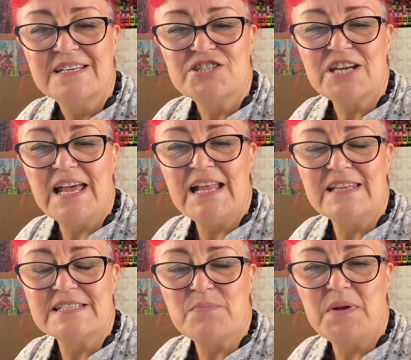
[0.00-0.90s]

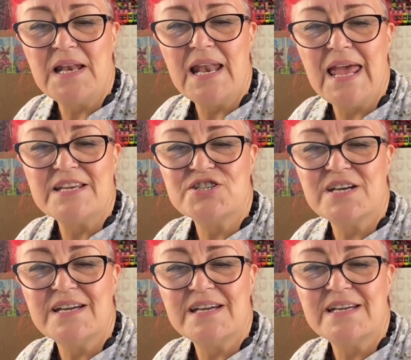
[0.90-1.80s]
Shell, it's a
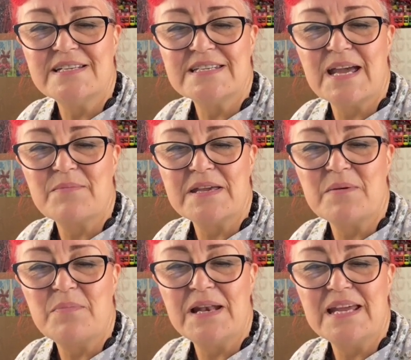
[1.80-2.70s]
pleasure. Tammy,
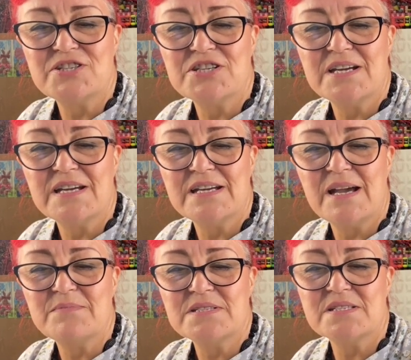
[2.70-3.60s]
a pleasure.
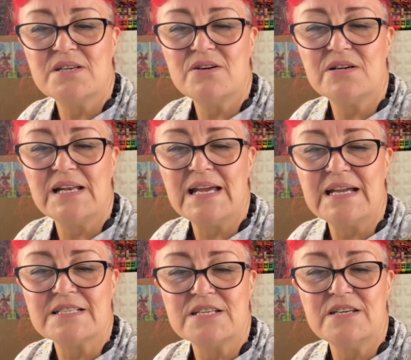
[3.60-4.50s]
I'm so
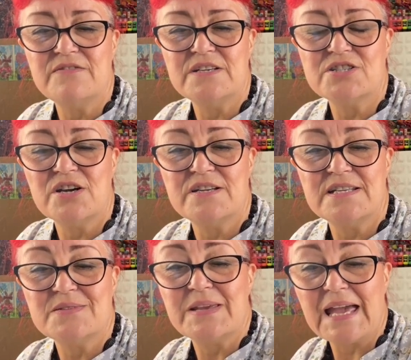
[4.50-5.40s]
glad you've enjoyed
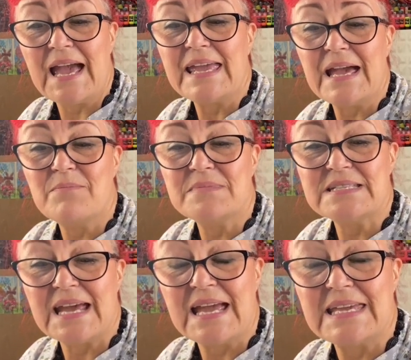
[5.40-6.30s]
this week. I am
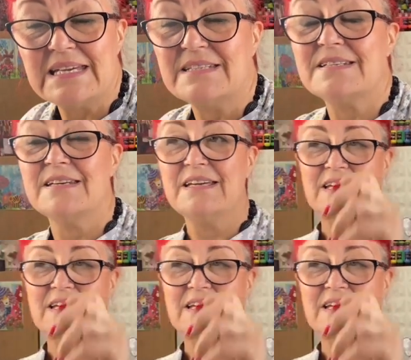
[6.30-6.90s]
tired.